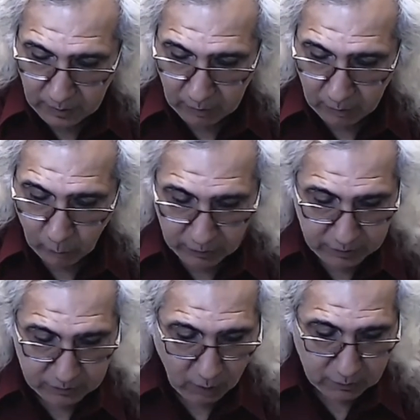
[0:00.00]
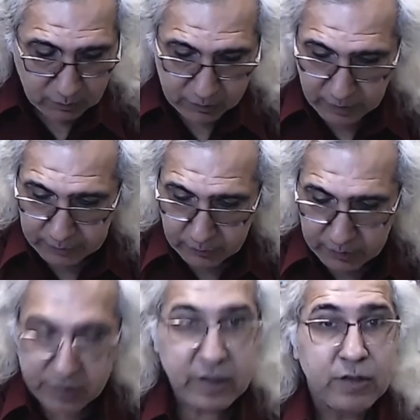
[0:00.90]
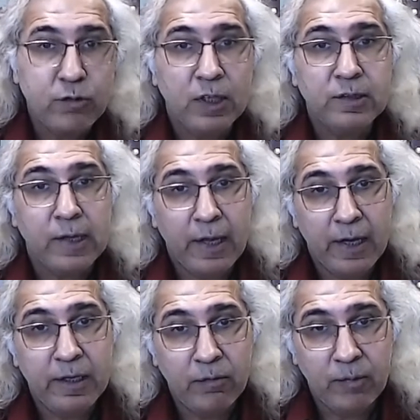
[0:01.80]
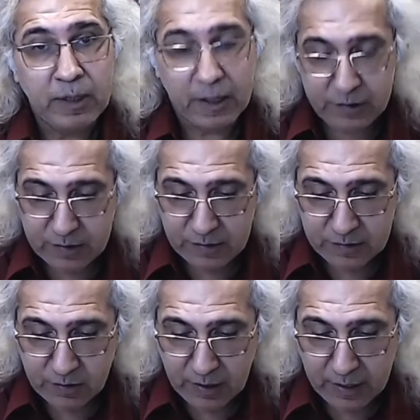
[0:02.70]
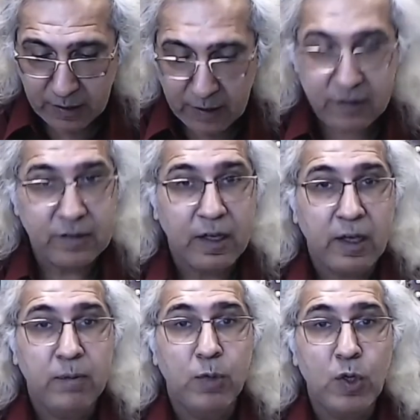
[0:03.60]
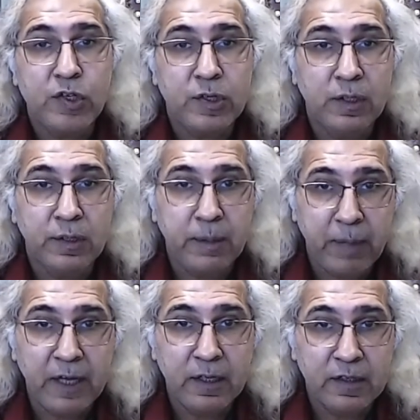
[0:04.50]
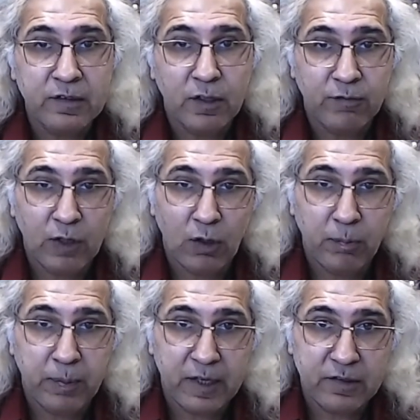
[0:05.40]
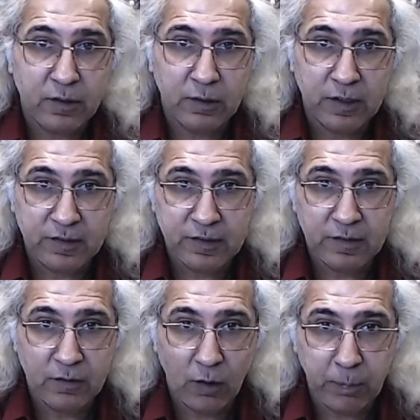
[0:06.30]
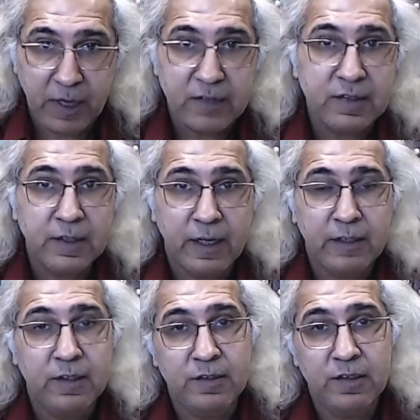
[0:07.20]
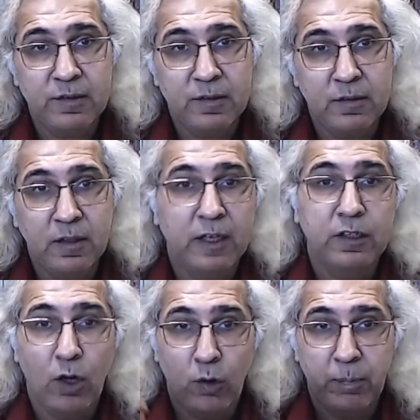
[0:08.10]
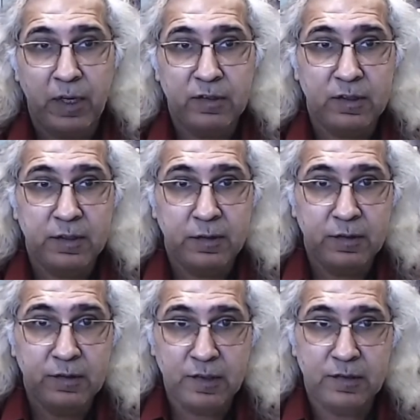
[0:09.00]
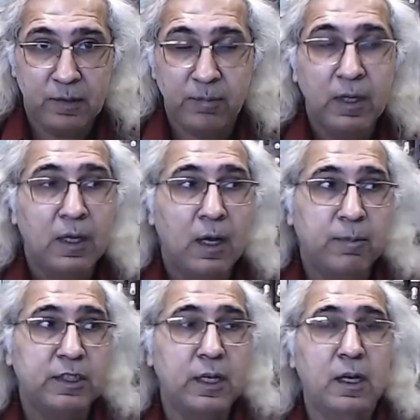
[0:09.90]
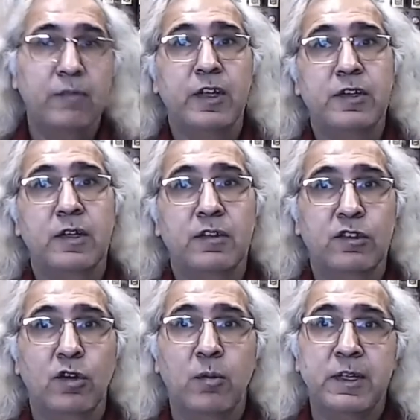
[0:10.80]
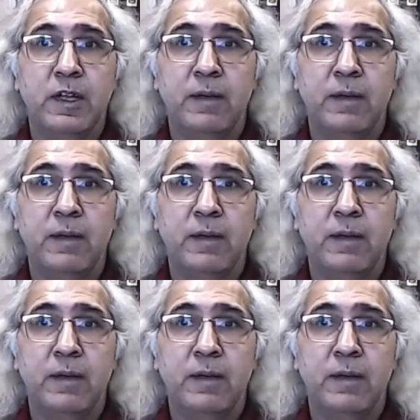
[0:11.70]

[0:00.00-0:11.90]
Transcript: What he's also trying to teach us towards the end of what I just read is the emotional dependence of the oppressed on the oppressor and the system and the oppressor system. I mean, think of it so much.